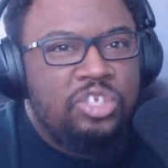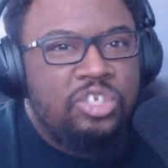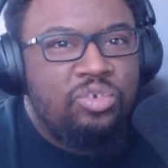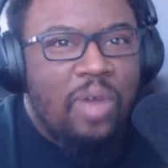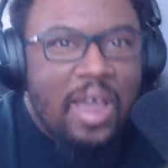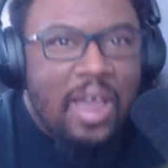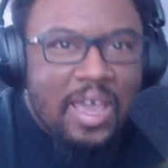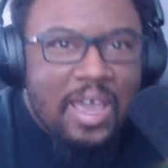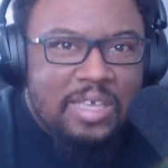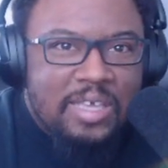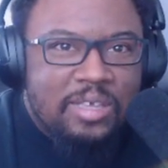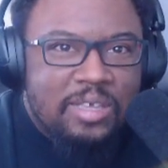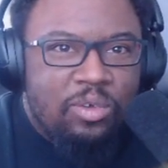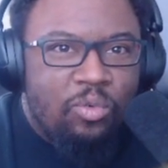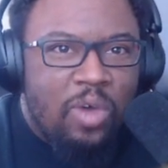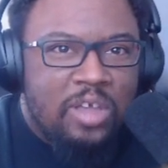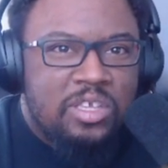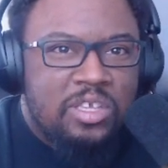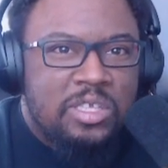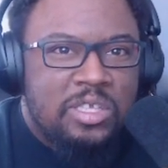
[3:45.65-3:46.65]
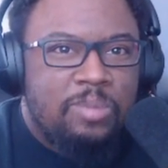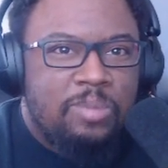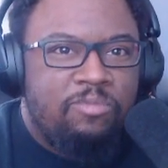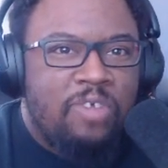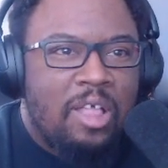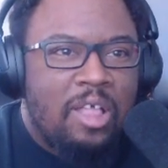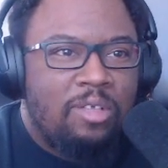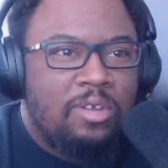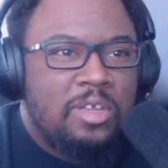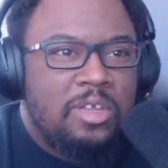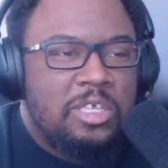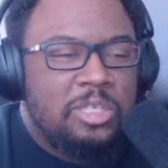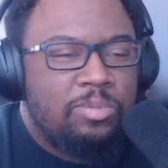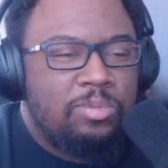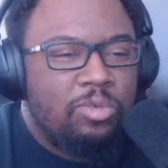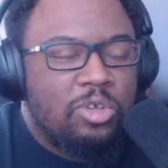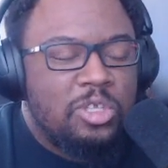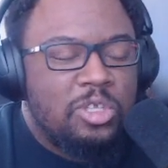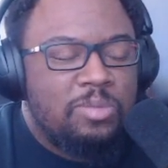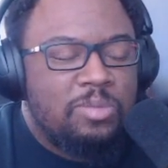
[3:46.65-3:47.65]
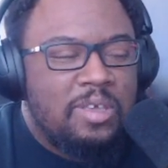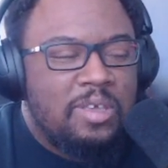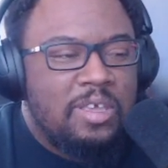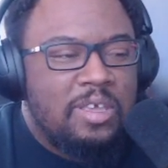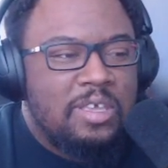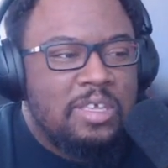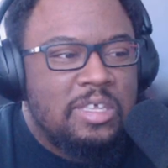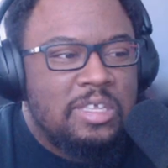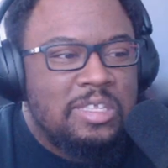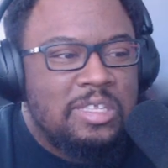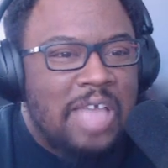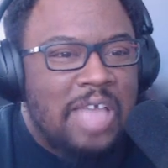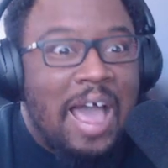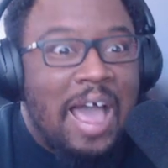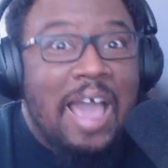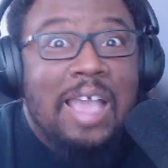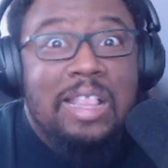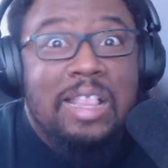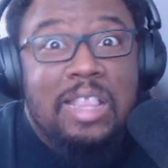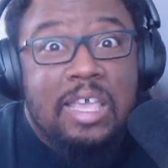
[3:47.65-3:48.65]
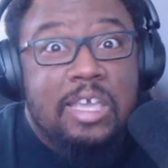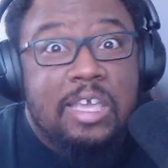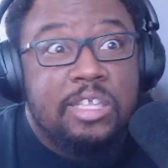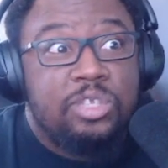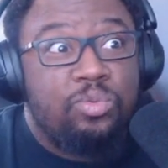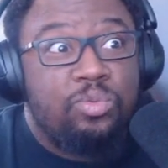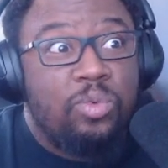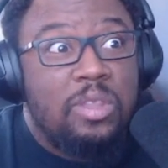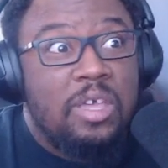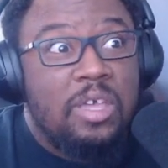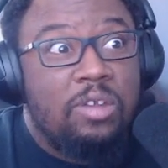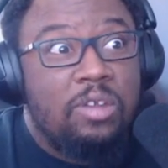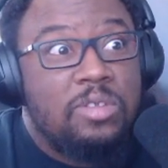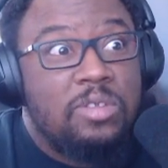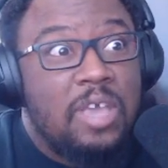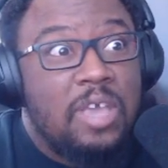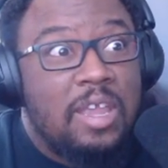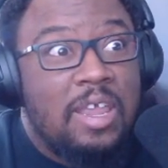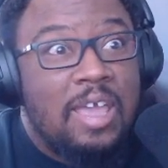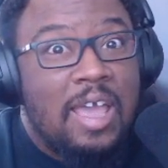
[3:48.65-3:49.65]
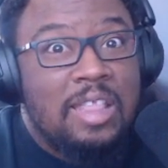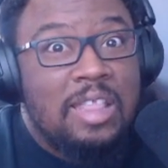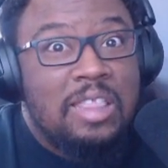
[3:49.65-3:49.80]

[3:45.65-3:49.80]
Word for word: Try watching some Valorant esports because I think it's really entertaining.